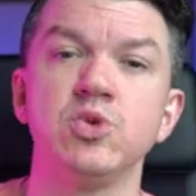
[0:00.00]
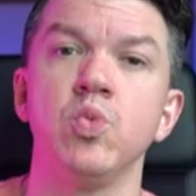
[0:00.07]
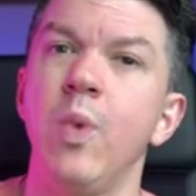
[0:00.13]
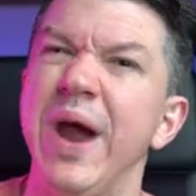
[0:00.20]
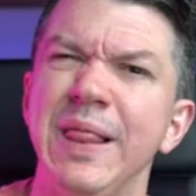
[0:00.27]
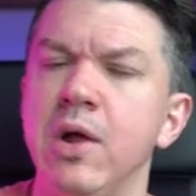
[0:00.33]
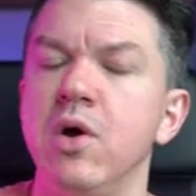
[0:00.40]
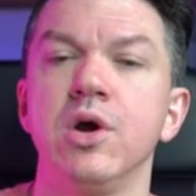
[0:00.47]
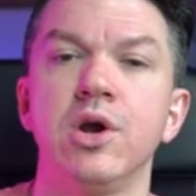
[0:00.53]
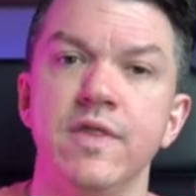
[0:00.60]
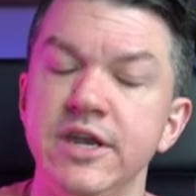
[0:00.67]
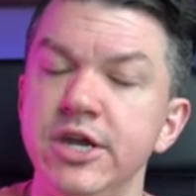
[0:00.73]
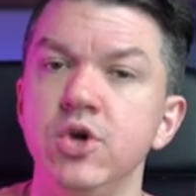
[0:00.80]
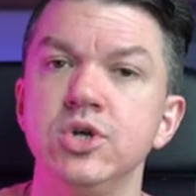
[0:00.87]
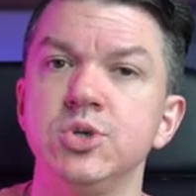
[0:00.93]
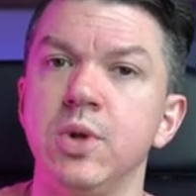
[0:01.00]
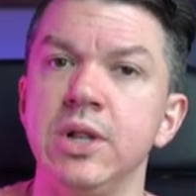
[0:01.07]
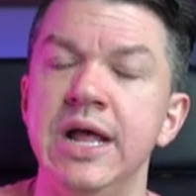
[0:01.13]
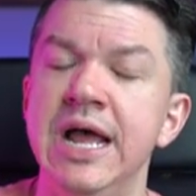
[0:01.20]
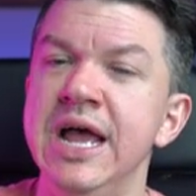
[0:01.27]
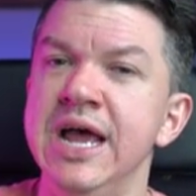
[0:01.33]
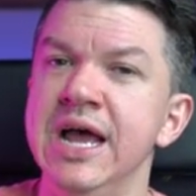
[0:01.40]
is way longer than
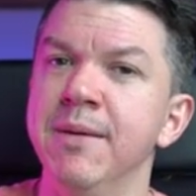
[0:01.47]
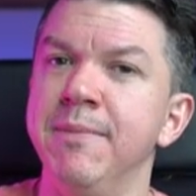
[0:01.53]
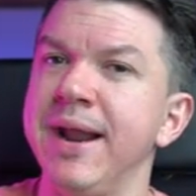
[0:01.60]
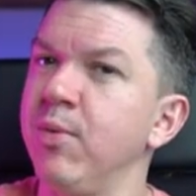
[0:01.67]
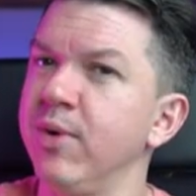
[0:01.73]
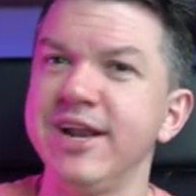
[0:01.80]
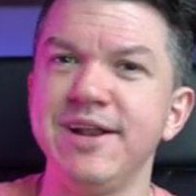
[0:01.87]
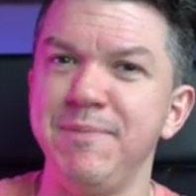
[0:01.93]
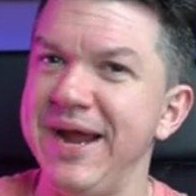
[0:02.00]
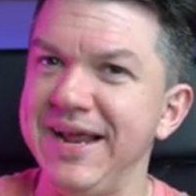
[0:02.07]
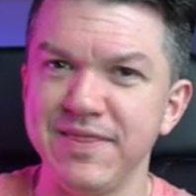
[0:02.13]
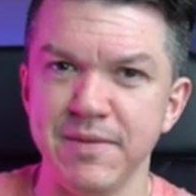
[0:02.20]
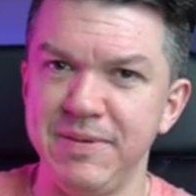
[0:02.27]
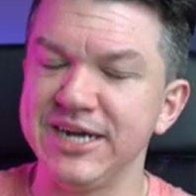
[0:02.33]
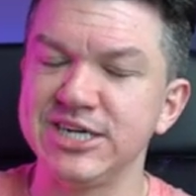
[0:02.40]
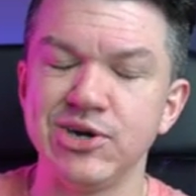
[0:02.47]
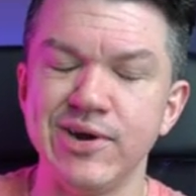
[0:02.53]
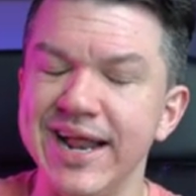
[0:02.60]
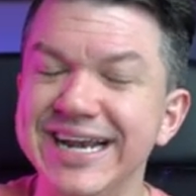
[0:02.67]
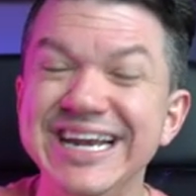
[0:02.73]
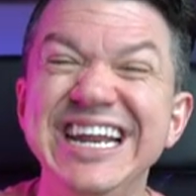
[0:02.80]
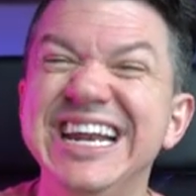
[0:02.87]
usual, but I wanted to paint the picture
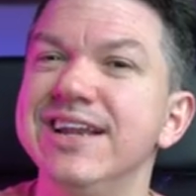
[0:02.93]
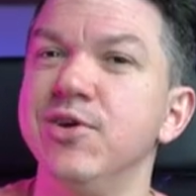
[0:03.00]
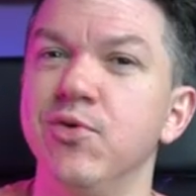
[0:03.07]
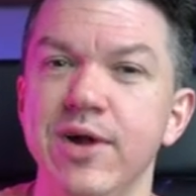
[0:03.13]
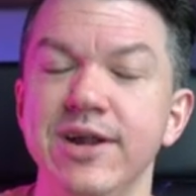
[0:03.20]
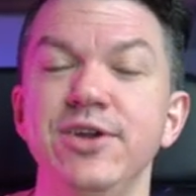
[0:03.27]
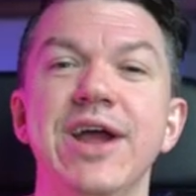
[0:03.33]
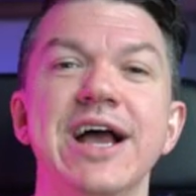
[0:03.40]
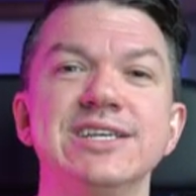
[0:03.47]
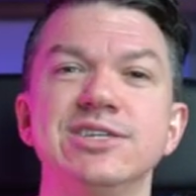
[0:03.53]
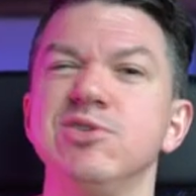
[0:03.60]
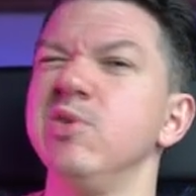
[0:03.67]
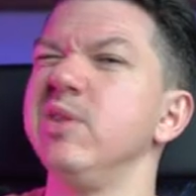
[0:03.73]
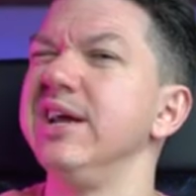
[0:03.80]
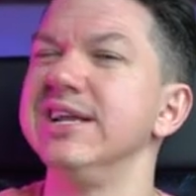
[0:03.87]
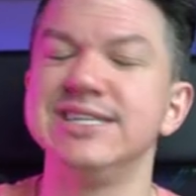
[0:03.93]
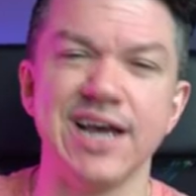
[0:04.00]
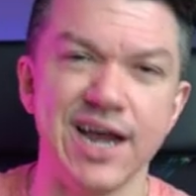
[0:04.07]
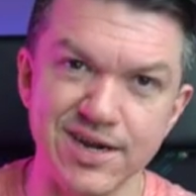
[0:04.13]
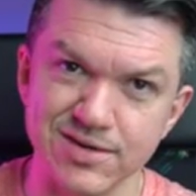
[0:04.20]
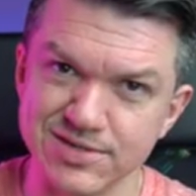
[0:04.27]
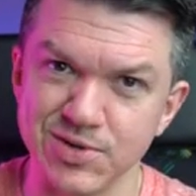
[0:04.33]
and I needed to run you guys through the
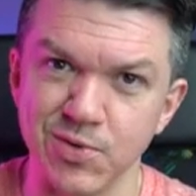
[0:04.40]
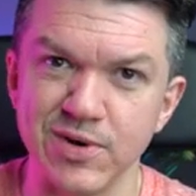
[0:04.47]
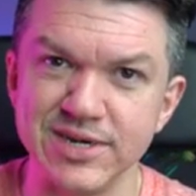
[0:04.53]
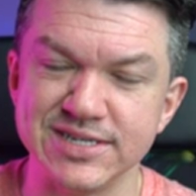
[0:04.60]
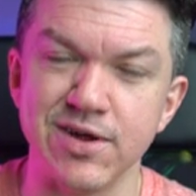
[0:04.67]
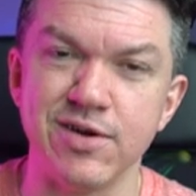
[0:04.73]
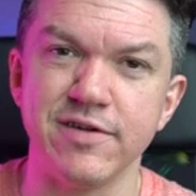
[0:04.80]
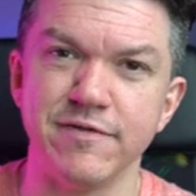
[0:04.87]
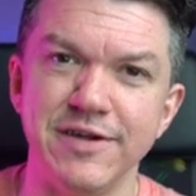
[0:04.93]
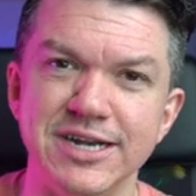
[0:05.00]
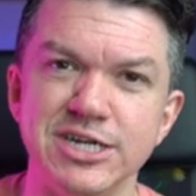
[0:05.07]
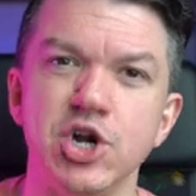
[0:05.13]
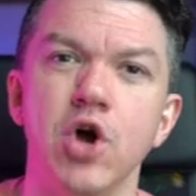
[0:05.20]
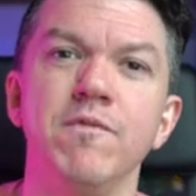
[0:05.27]
entire story start to finish.